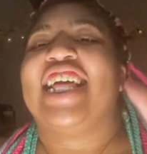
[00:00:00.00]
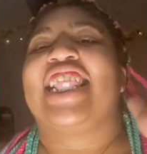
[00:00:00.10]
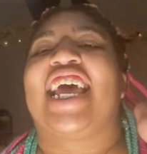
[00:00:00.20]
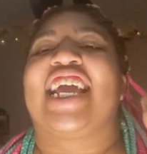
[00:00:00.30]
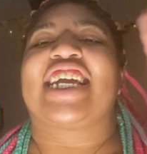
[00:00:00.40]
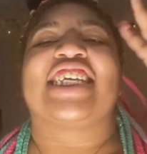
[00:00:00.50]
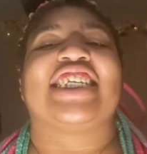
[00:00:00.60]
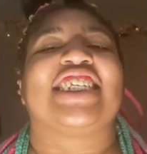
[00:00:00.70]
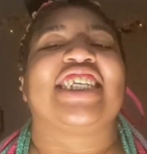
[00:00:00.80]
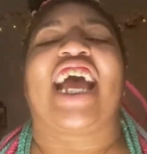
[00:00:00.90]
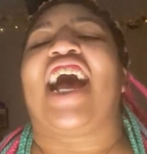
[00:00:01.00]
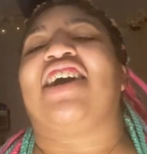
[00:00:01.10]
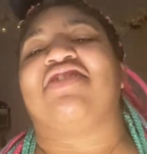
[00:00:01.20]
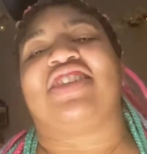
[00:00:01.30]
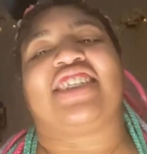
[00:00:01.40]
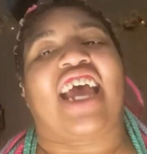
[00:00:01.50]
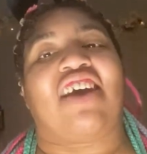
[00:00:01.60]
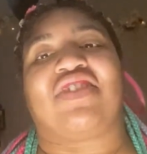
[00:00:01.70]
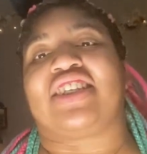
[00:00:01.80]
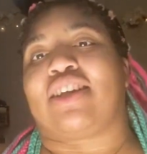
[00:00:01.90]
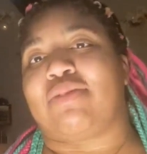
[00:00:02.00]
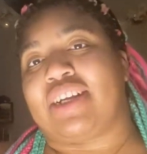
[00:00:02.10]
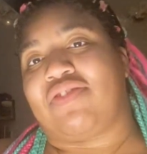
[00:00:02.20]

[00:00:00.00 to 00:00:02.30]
Like, I'm having so much